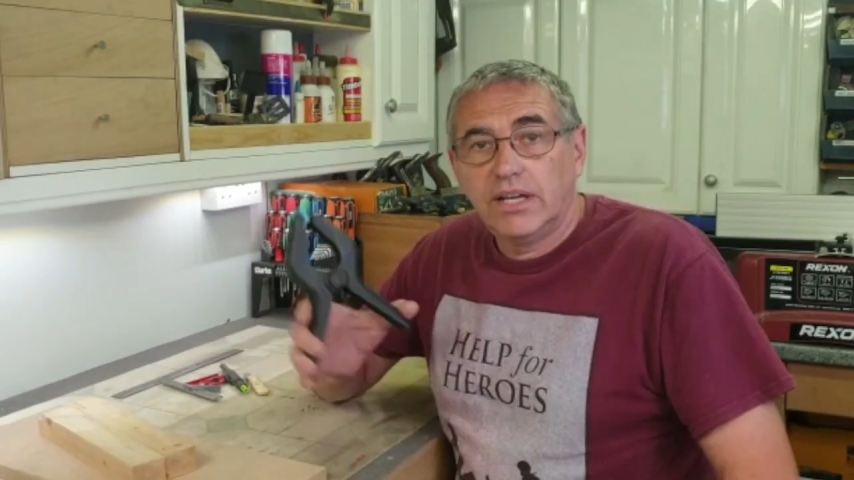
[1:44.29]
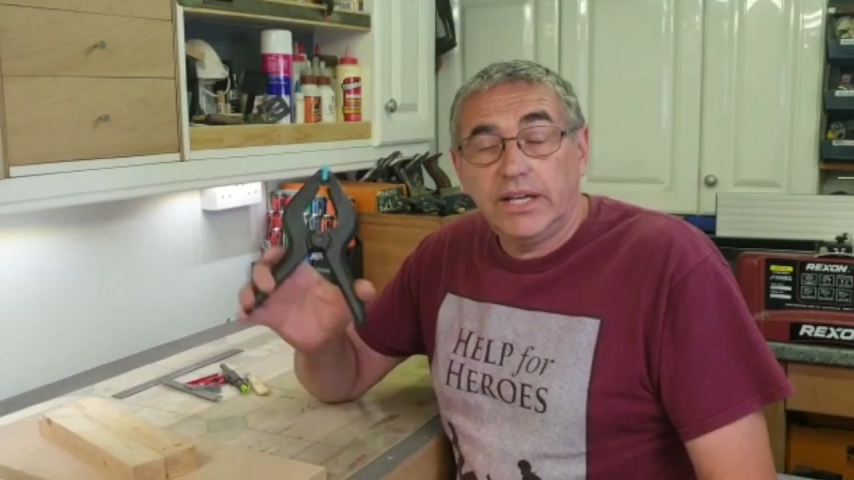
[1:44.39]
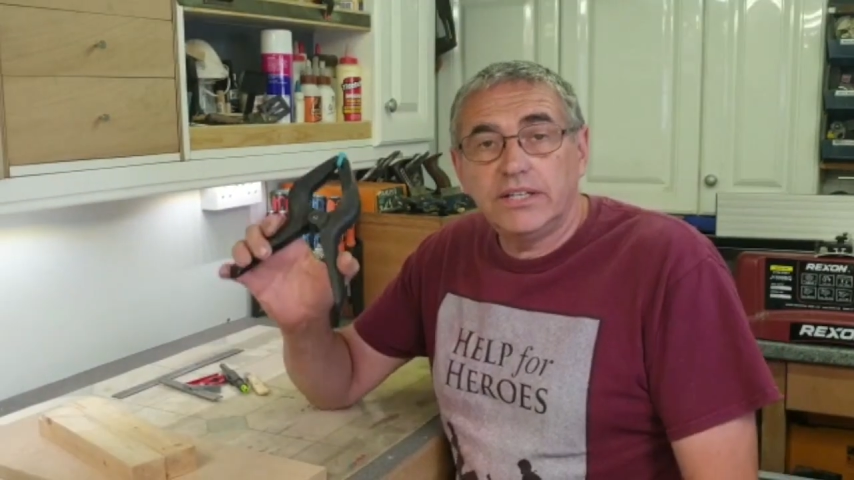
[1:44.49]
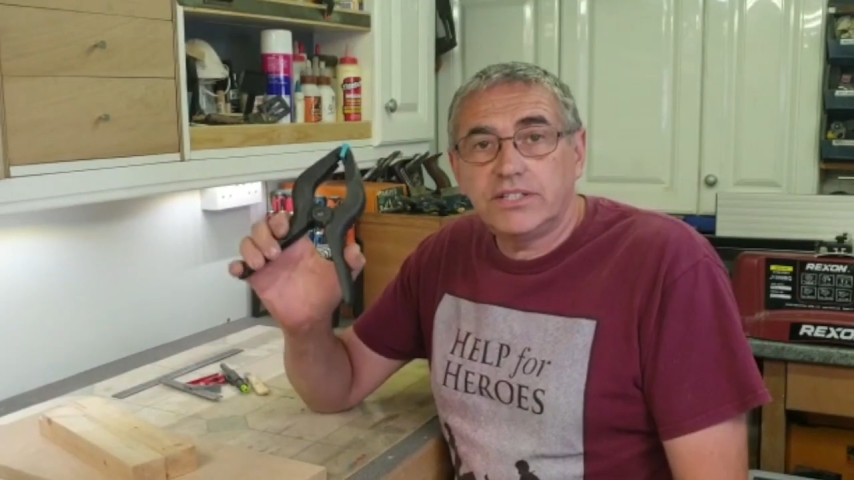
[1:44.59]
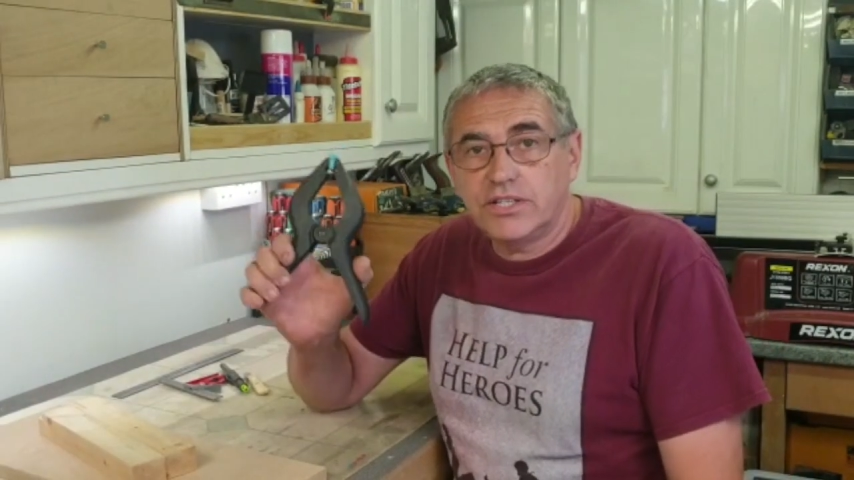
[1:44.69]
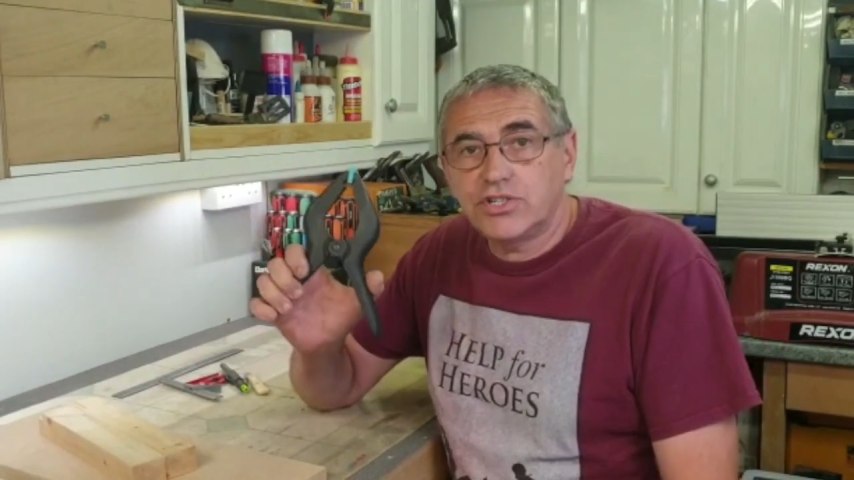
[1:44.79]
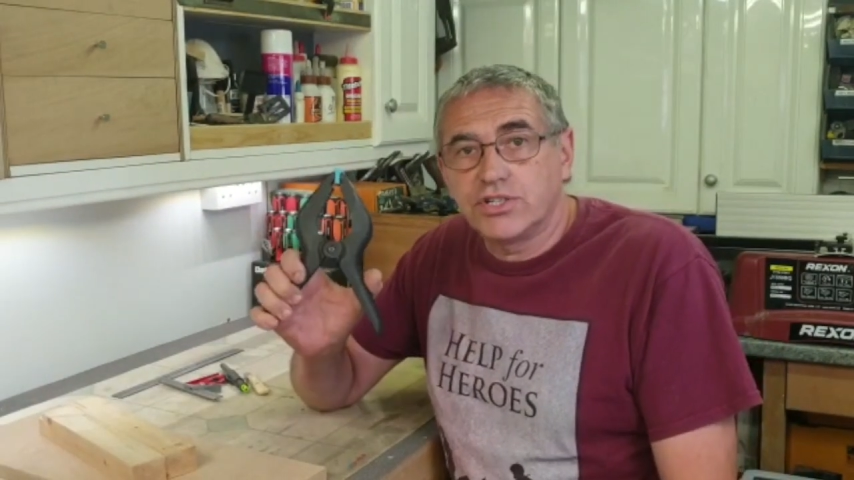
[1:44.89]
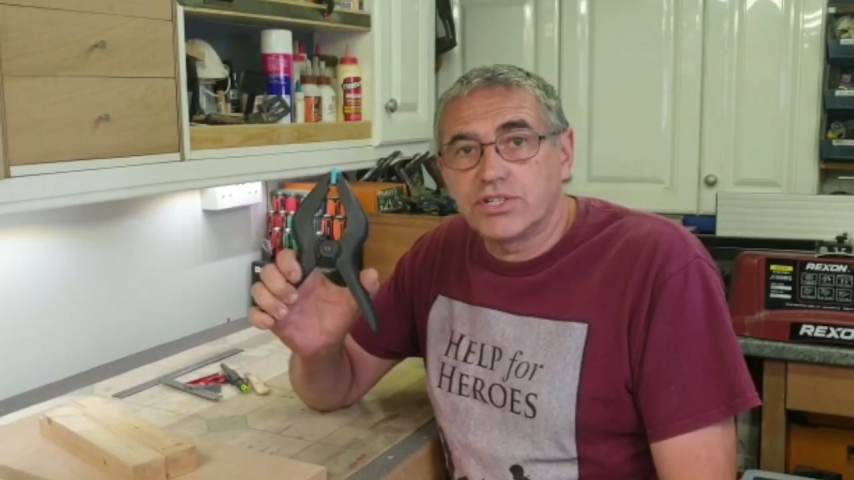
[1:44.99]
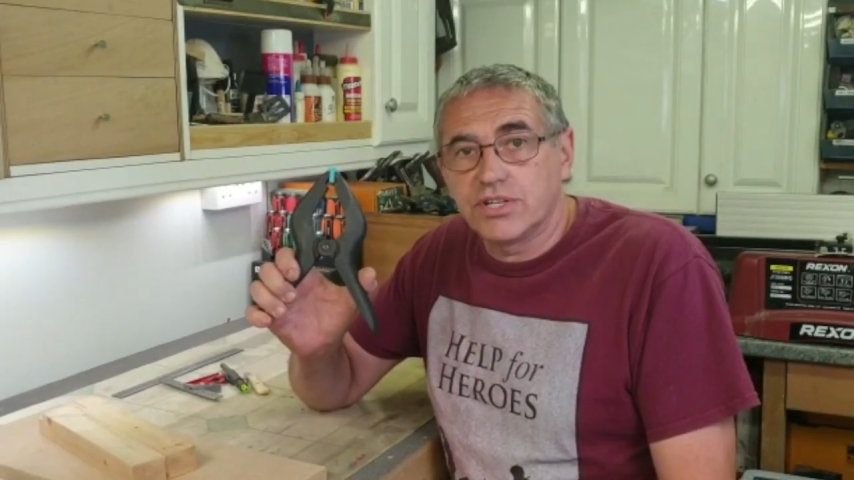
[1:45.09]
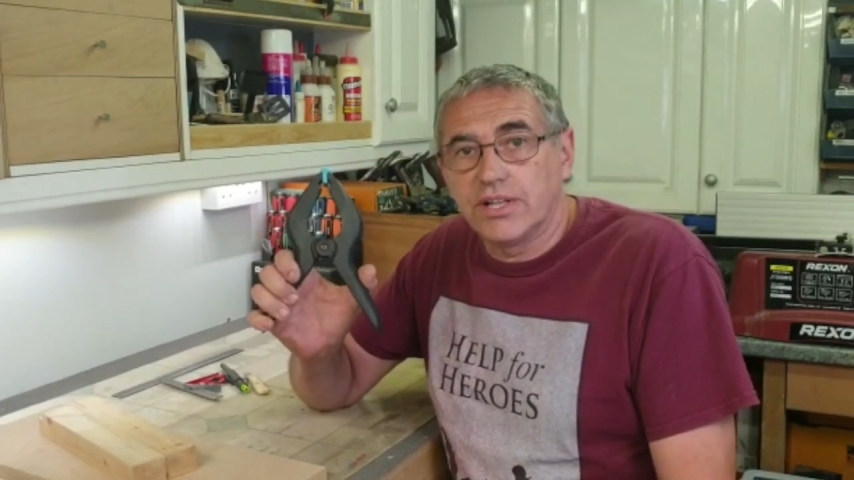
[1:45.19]
In addition
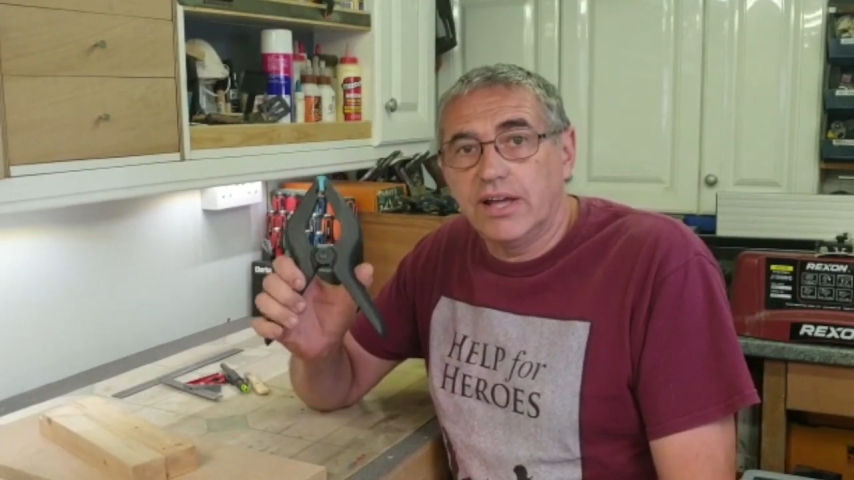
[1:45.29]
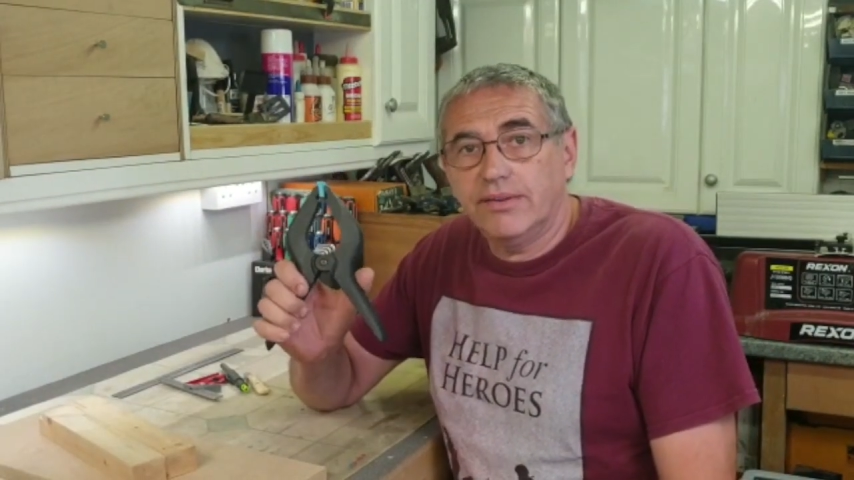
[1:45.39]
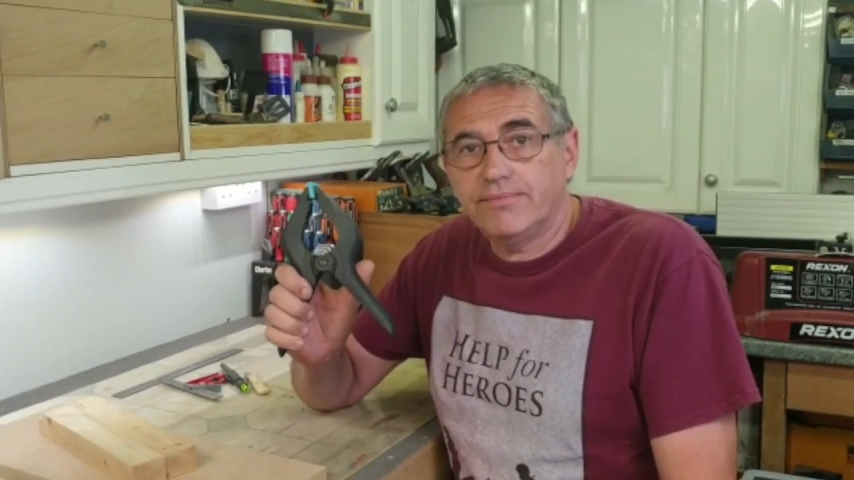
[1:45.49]
to that,